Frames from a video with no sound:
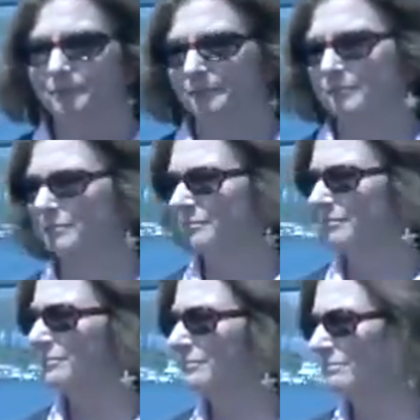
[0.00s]

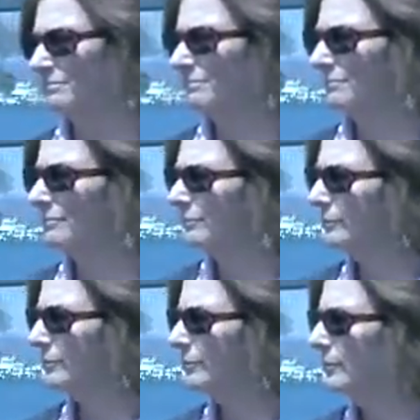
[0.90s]

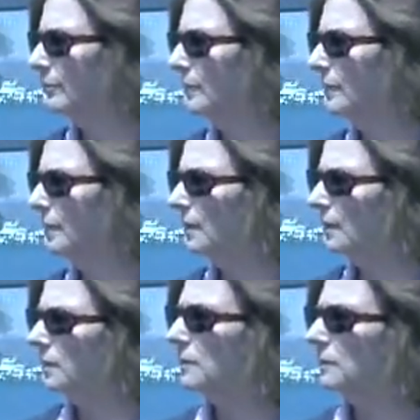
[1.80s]

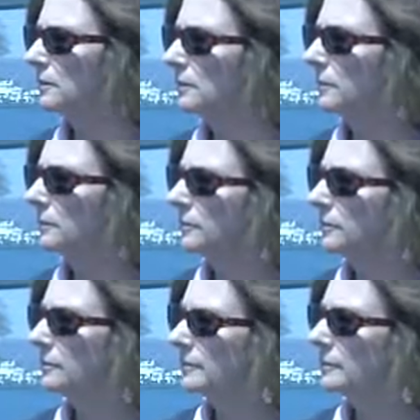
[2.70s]

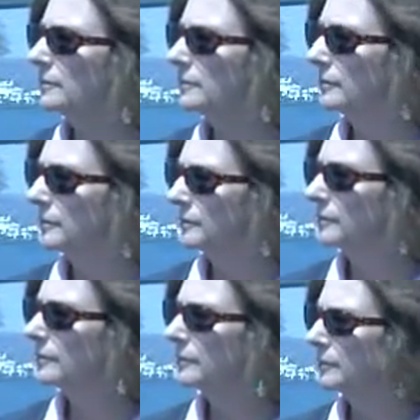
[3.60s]

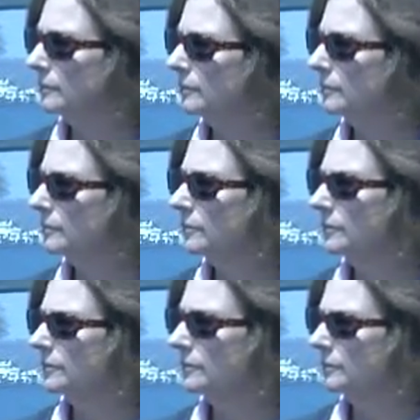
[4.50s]

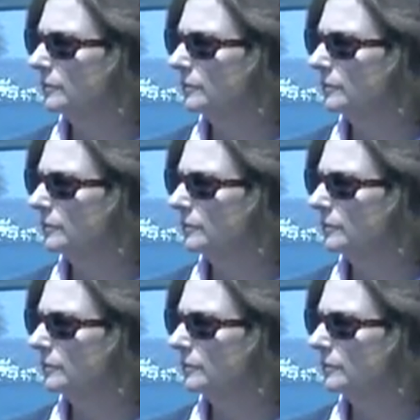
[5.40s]
(not speaking)